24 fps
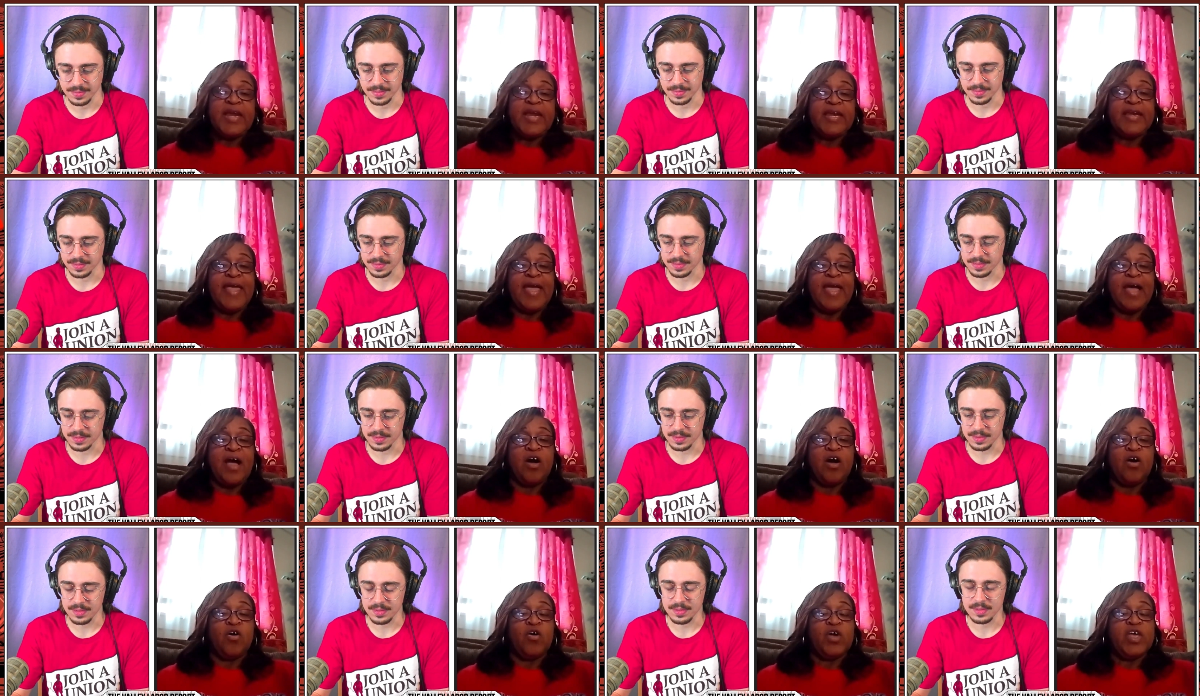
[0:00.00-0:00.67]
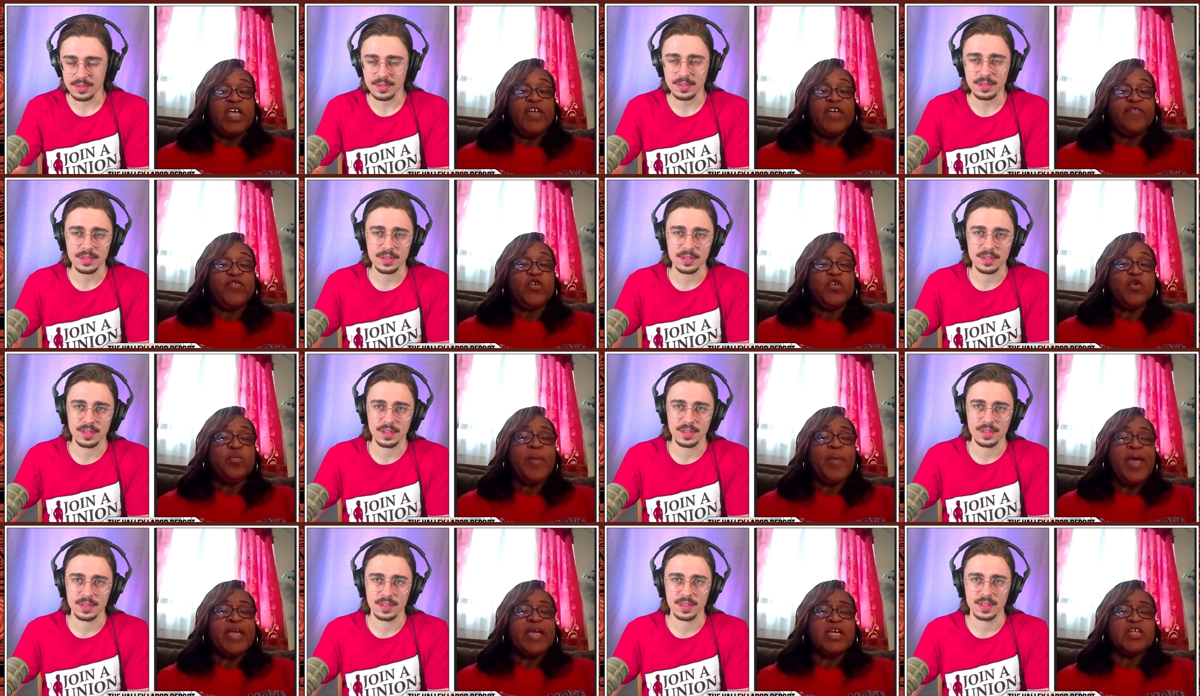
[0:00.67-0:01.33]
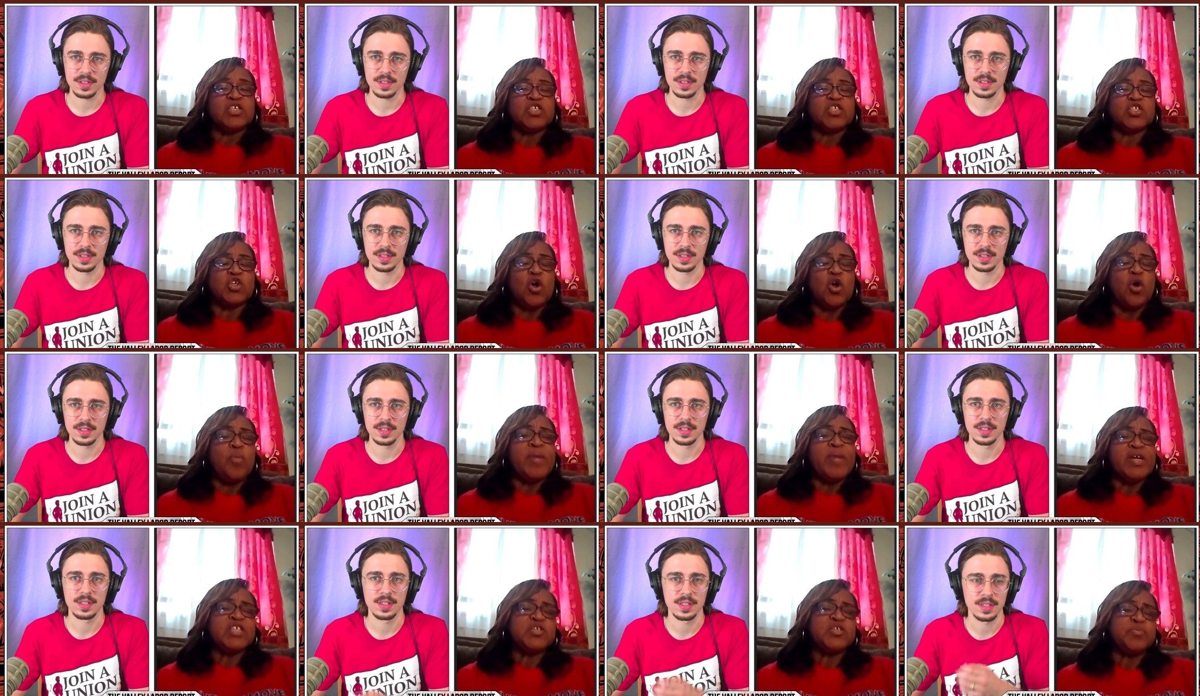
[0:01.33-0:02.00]
Speaker 1: Now, if you're making
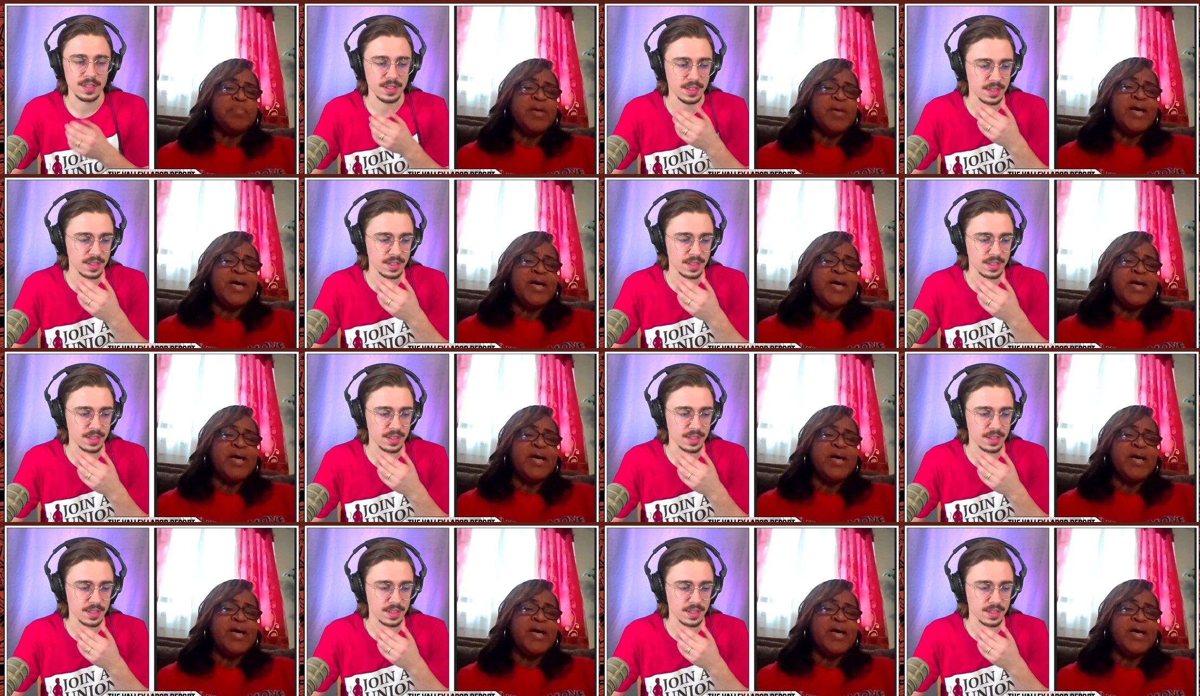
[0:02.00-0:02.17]
so much